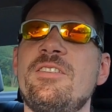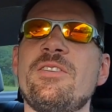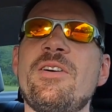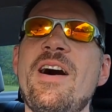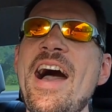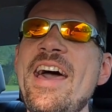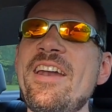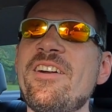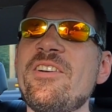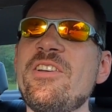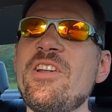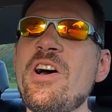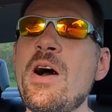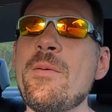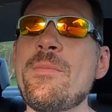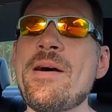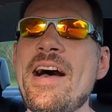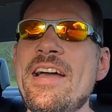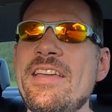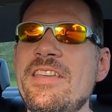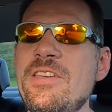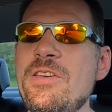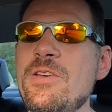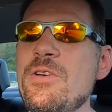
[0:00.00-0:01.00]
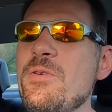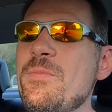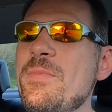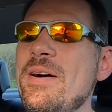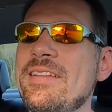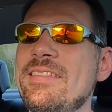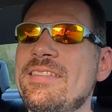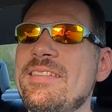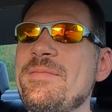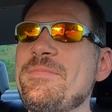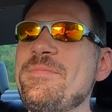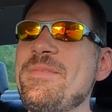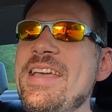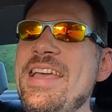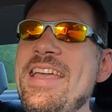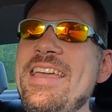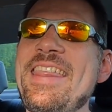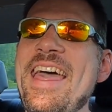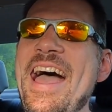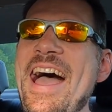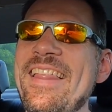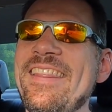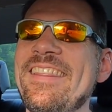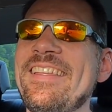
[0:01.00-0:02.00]
So I don't know about you, but to me
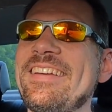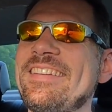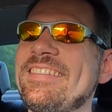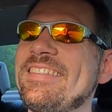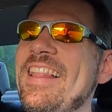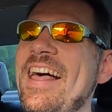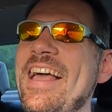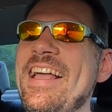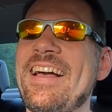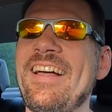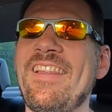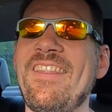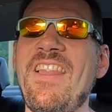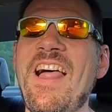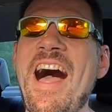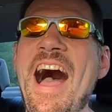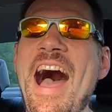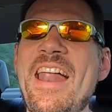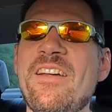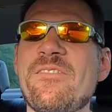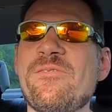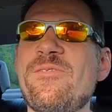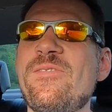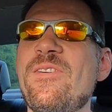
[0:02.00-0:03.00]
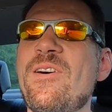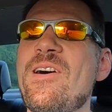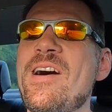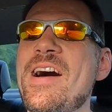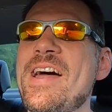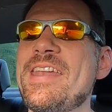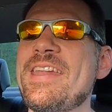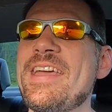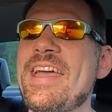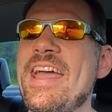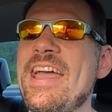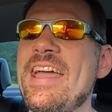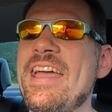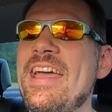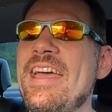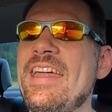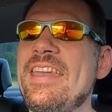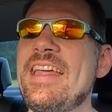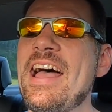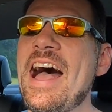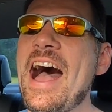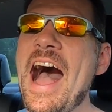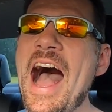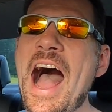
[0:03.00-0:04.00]
that looks like a lot of fun,
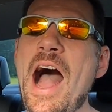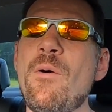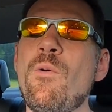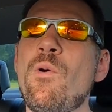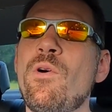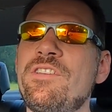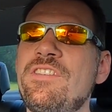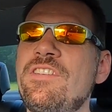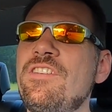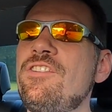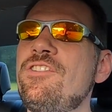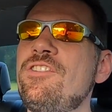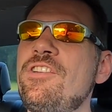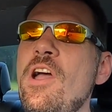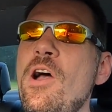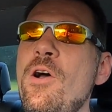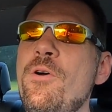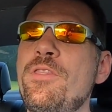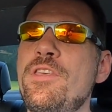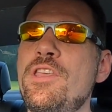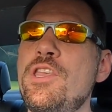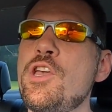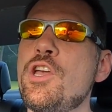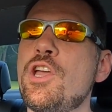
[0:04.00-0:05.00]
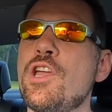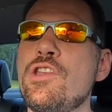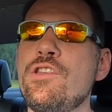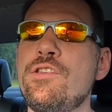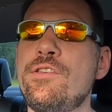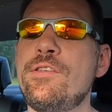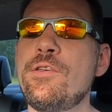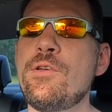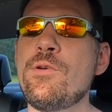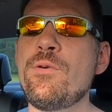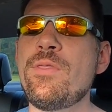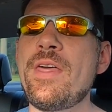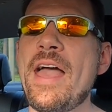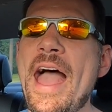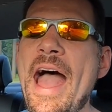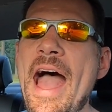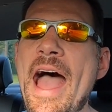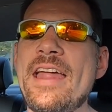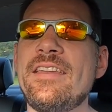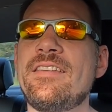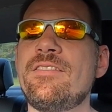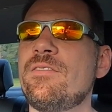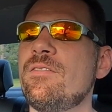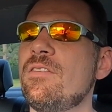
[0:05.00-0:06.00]
and I want to show that you can do
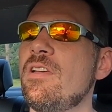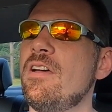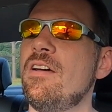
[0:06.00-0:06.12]
that